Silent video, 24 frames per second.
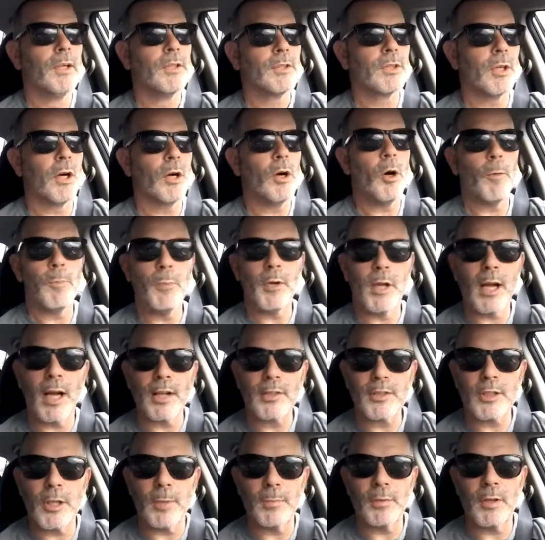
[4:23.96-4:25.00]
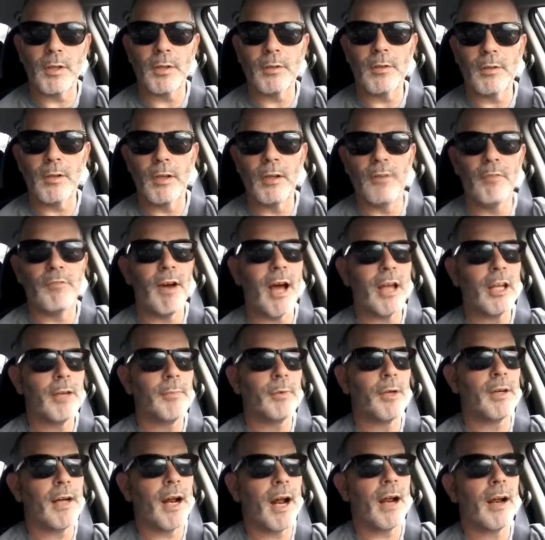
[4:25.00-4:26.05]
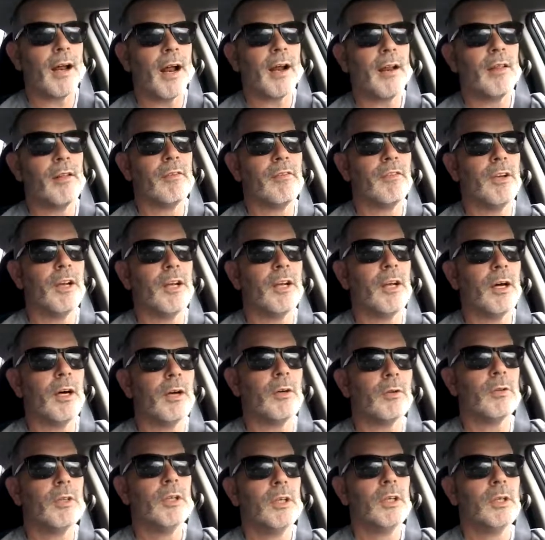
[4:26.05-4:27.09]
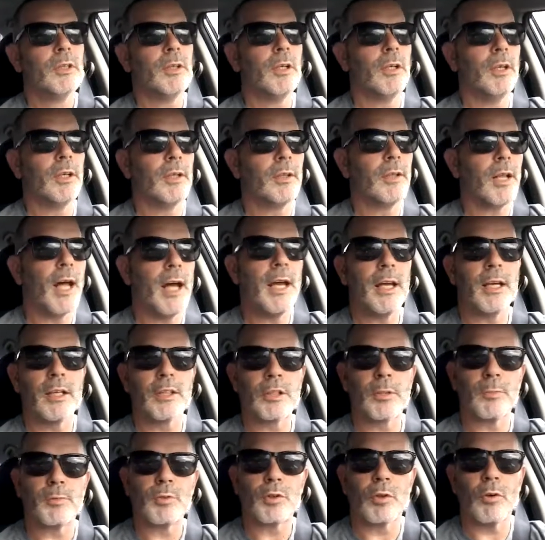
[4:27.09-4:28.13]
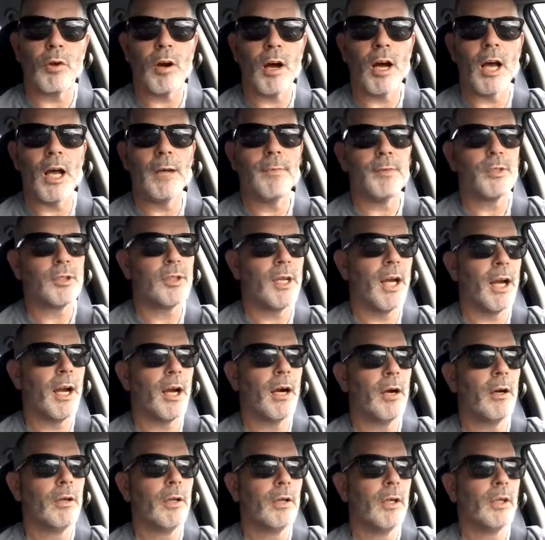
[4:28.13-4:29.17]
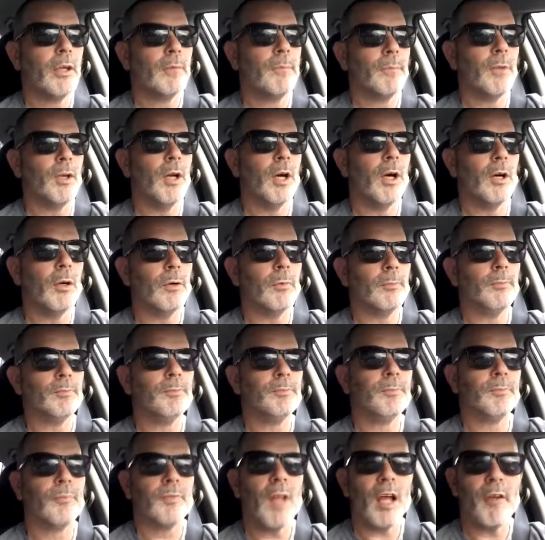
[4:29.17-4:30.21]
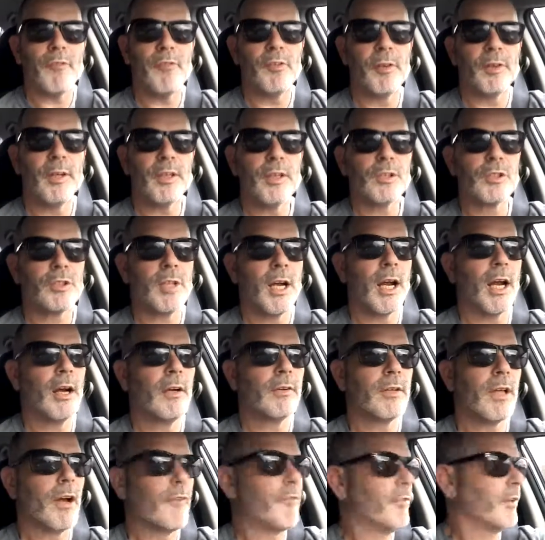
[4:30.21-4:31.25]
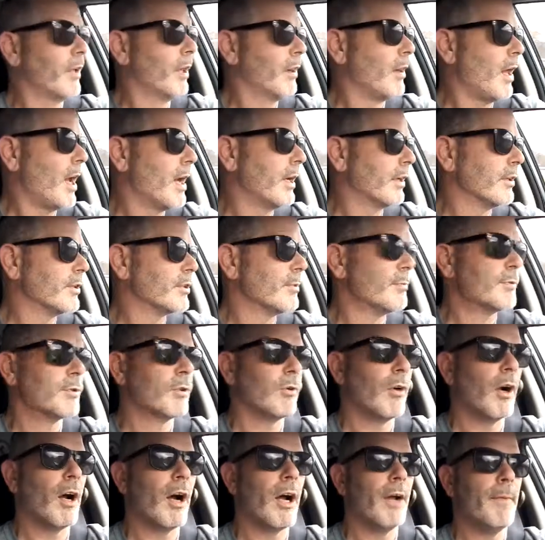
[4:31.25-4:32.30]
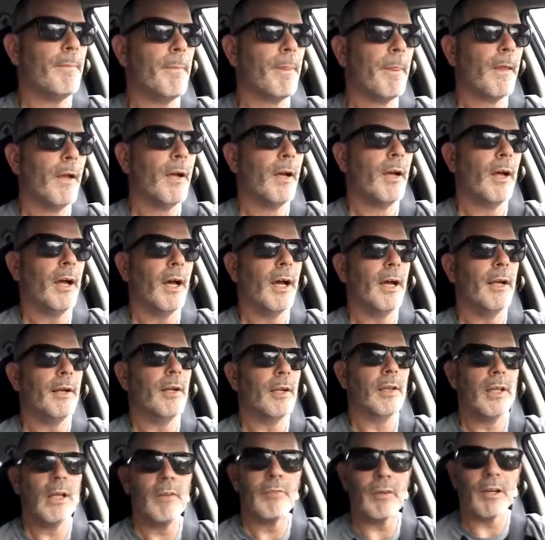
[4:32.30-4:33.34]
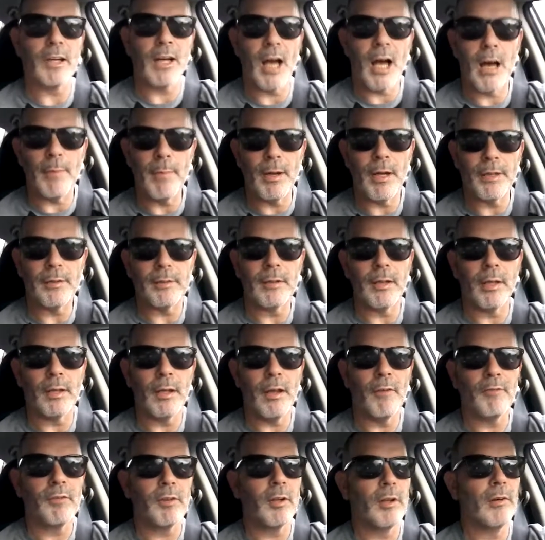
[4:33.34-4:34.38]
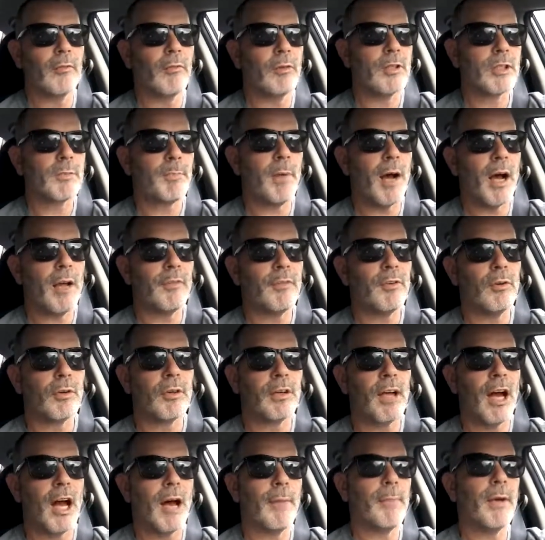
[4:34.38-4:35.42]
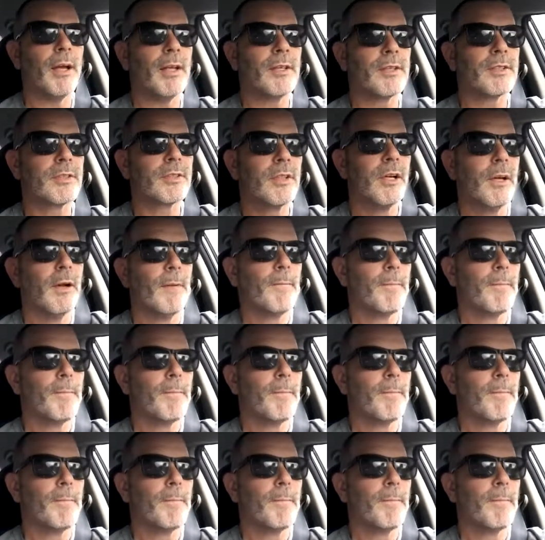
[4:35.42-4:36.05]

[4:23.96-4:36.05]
So I hope you got something invaluable out of the video. Like, subscribe, share, you know, definitely share, definitely like and subscribe, and leave a comment. I'd love to respond to your comments.